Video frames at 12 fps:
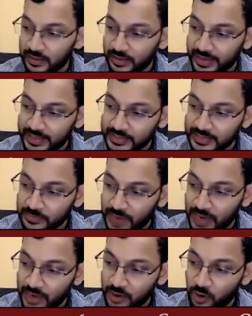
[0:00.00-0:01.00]
X
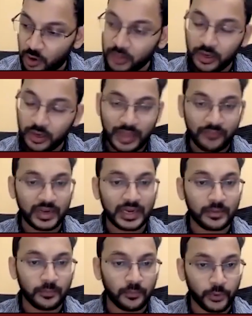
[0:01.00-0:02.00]
mark on
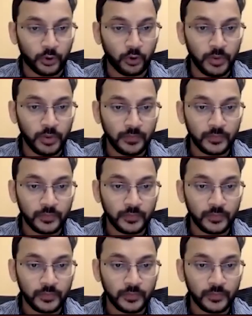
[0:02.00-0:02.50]
every probe.